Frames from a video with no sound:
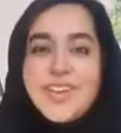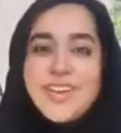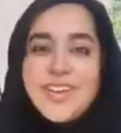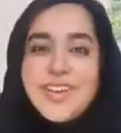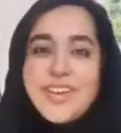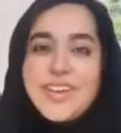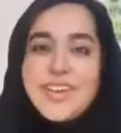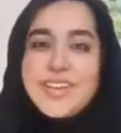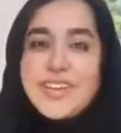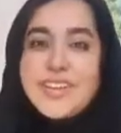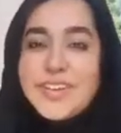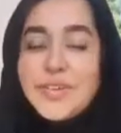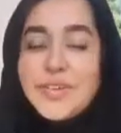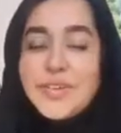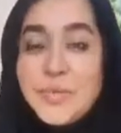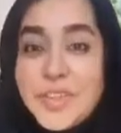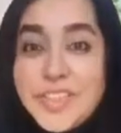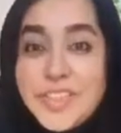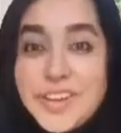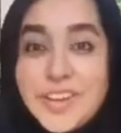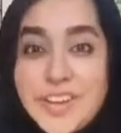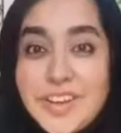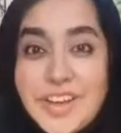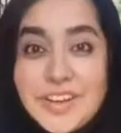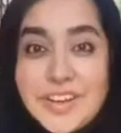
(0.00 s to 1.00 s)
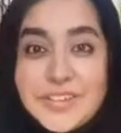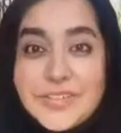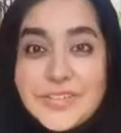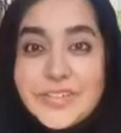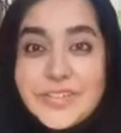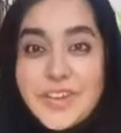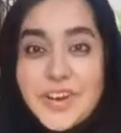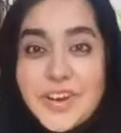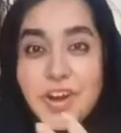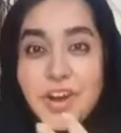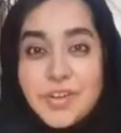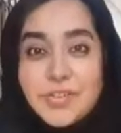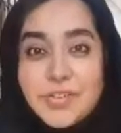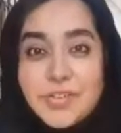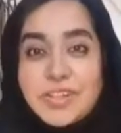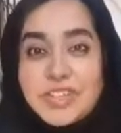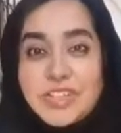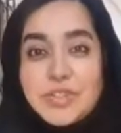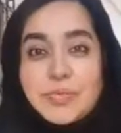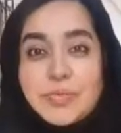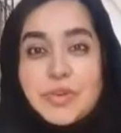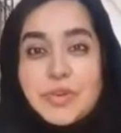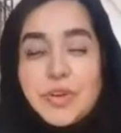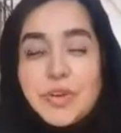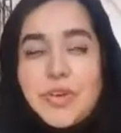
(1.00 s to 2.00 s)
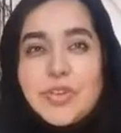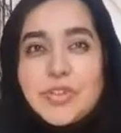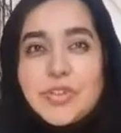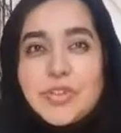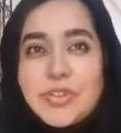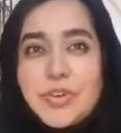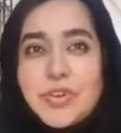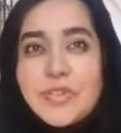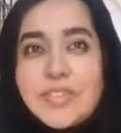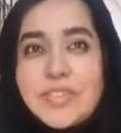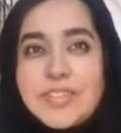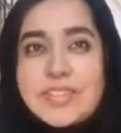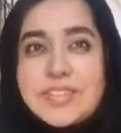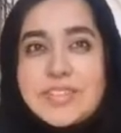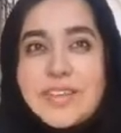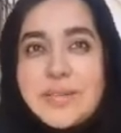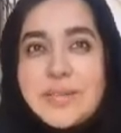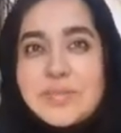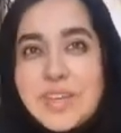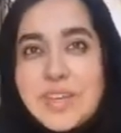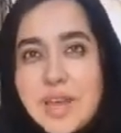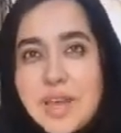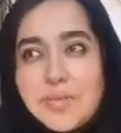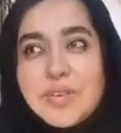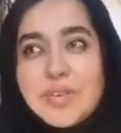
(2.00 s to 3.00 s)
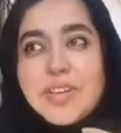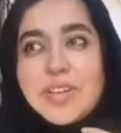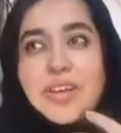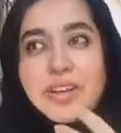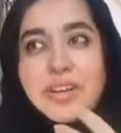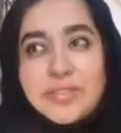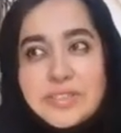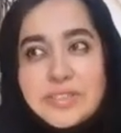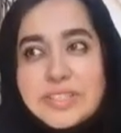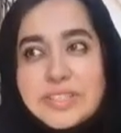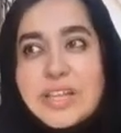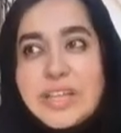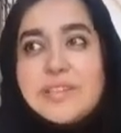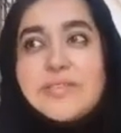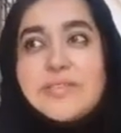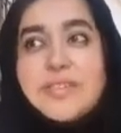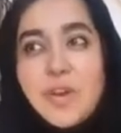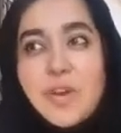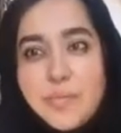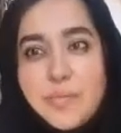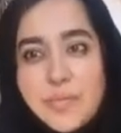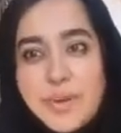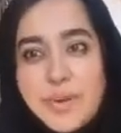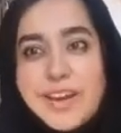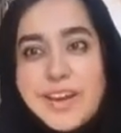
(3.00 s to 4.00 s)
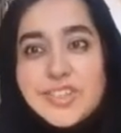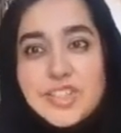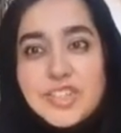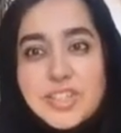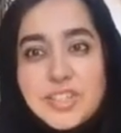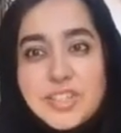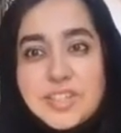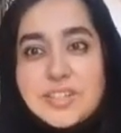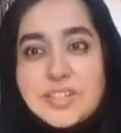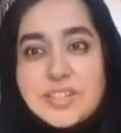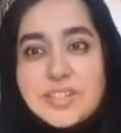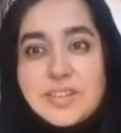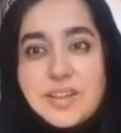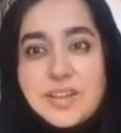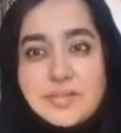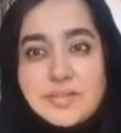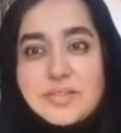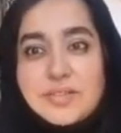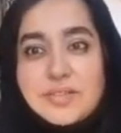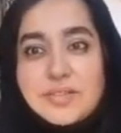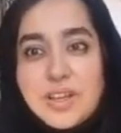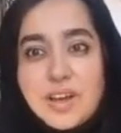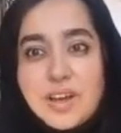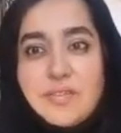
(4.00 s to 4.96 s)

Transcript: And with a lot of courage, but also at the same time, a lot of self-compassion and self-love.